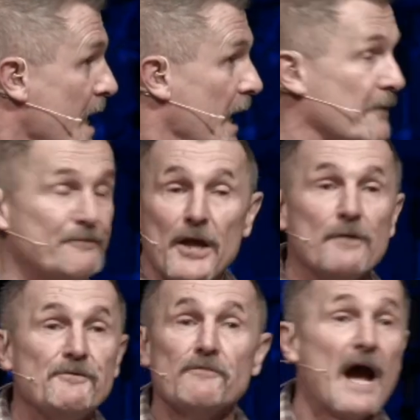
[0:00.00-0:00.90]

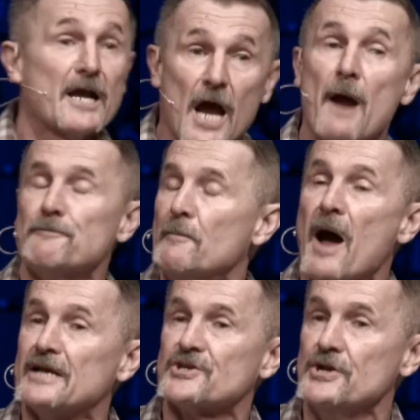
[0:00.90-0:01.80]
If you've got
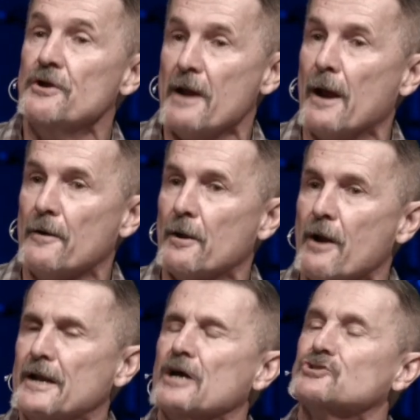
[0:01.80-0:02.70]
compromise in your area
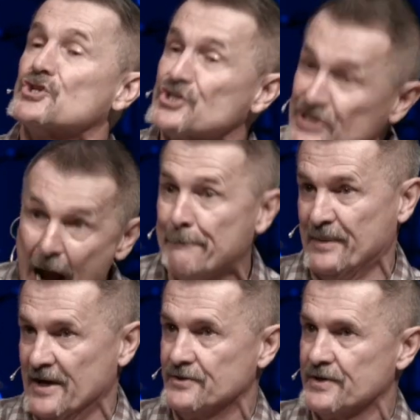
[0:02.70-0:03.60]
right now, stop
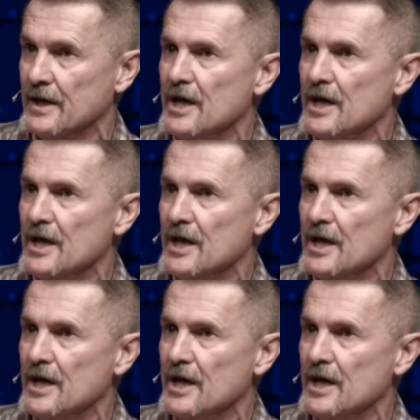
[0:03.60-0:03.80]
it.